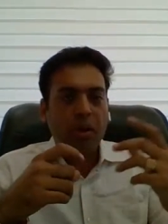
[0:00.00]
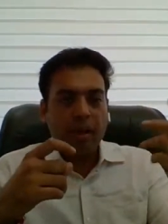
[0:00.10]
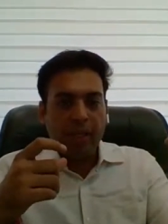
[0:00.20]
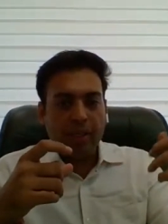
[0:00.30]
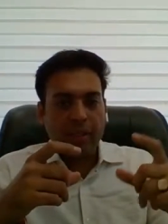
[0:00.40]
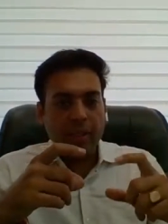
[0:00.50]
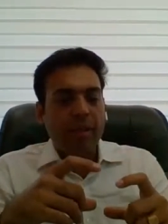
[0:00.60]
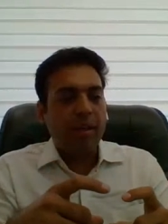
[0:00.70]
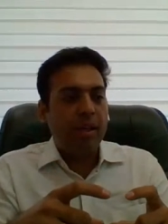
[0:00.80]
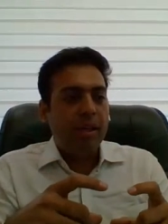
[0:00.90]
or any other
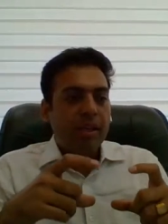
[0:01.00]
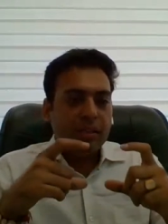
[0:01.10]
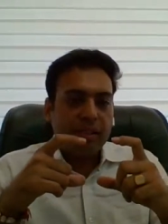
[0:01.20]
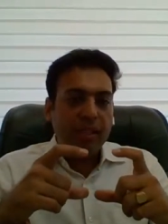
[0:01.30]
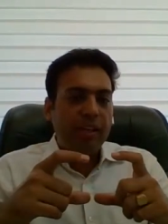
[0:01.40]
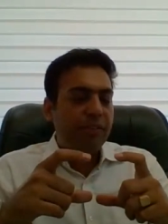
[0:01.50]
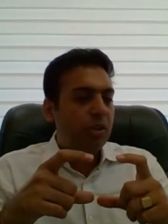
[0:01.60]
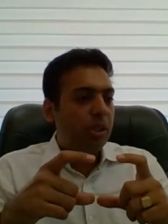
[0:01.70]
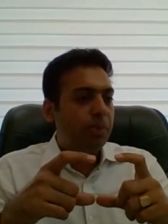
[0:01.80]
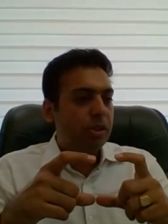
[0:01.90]
country, still if
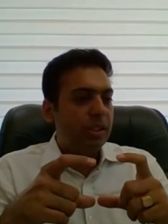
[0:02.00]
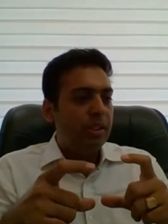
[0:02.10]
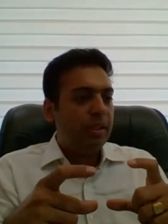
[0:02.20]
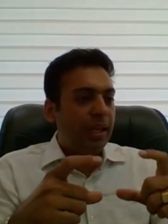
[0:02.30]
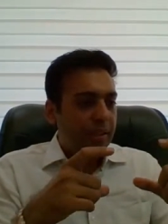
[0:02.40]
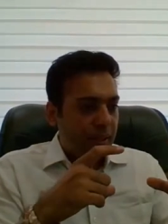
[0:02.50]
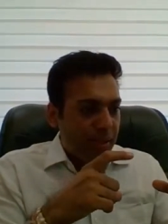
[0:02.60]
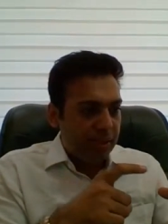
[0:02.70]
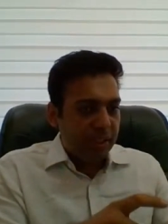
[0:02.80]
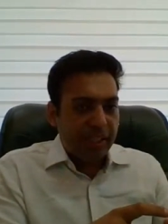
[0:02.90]
you deposit
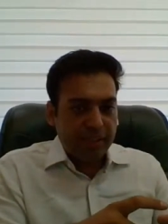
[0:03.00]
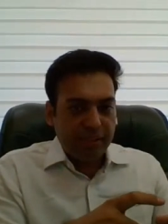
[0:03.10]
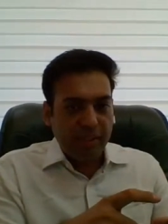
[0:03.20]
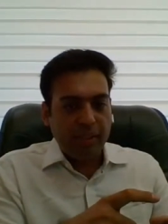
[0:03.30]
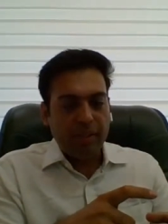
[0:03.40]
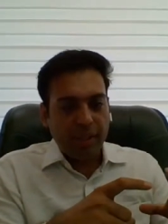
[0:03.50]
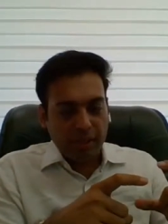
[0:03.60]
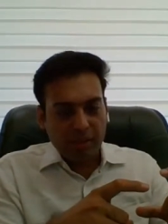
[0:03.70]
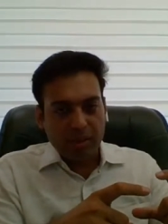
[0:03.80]
uh, G I C ten